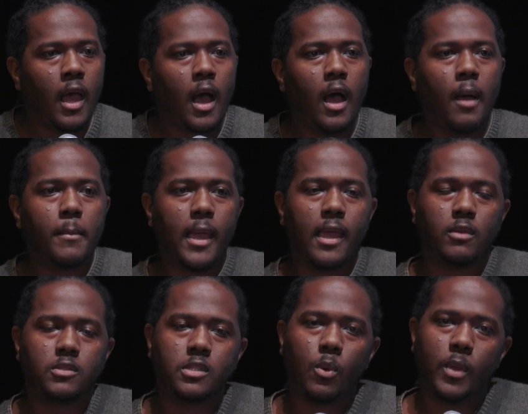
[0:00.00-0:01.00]

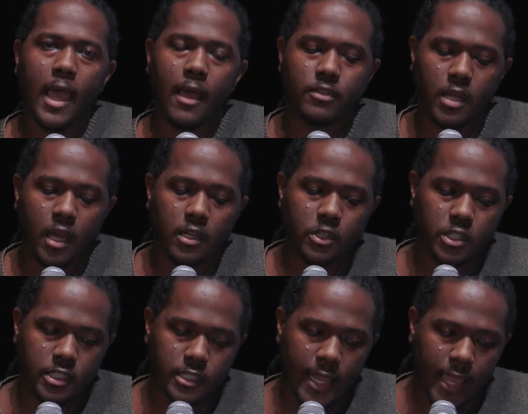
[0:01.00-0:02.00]
And so we have to
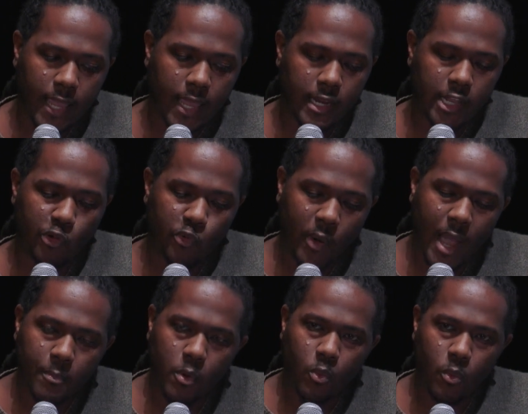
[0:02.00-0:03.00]
understand and
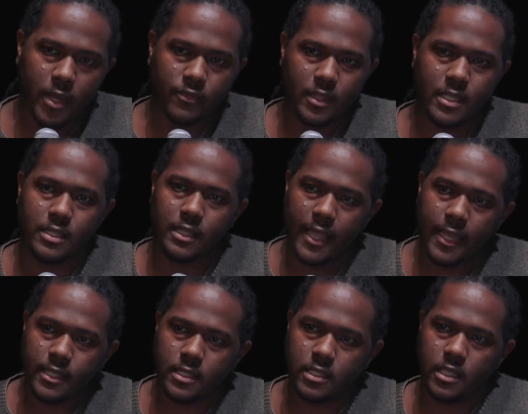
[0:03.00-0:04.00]
grapple with this
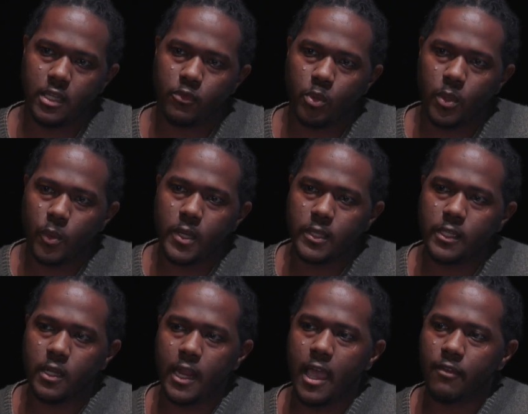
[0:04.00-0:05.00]
legacy if we're really
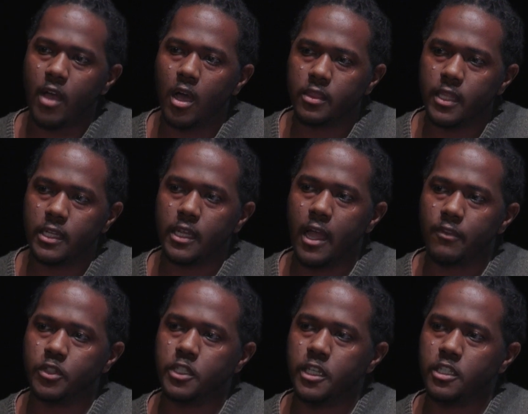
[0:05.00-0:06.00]
going to have an authentic
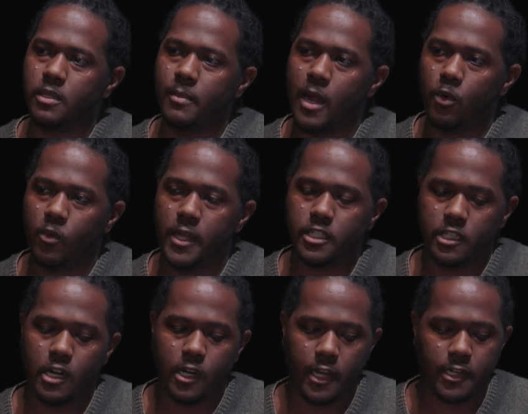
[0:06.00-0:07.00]
conversation about race in
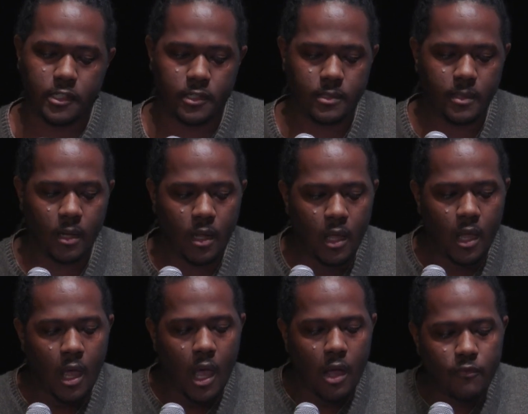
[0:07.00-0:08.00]
our nation.
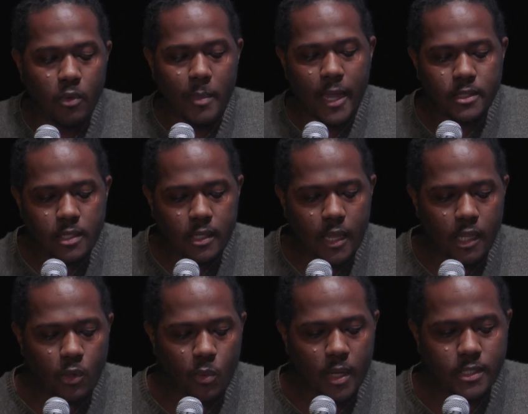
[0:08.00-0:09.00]
From
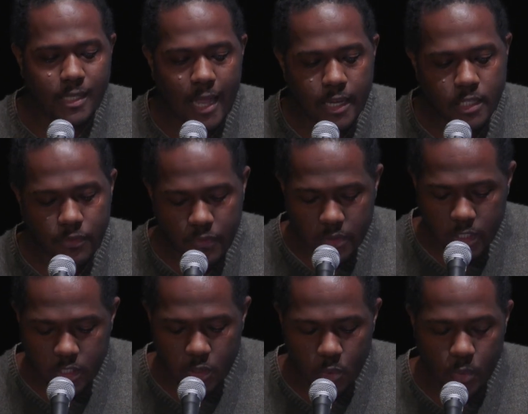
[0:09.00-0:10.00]
1881 to
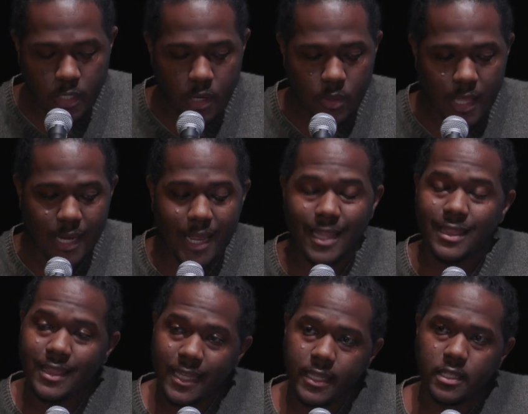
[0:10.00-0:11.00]
1952, we know that at
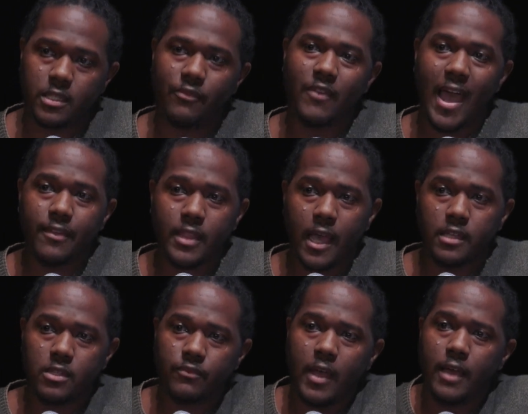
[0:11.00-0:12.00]
least
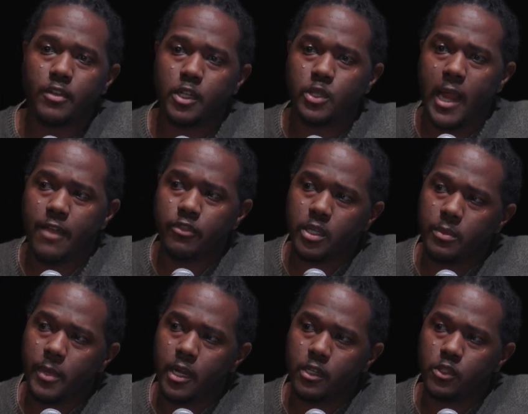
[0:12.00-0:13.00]
5,500 African
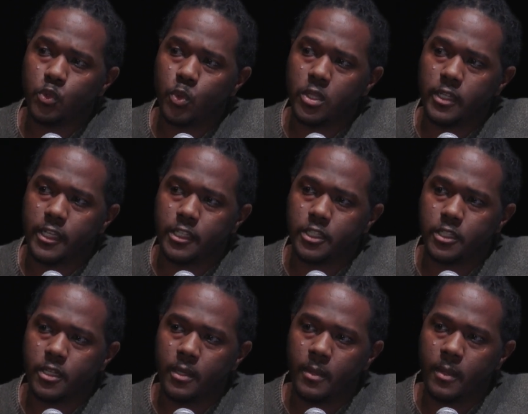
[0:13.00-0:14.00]
Americans were lynched.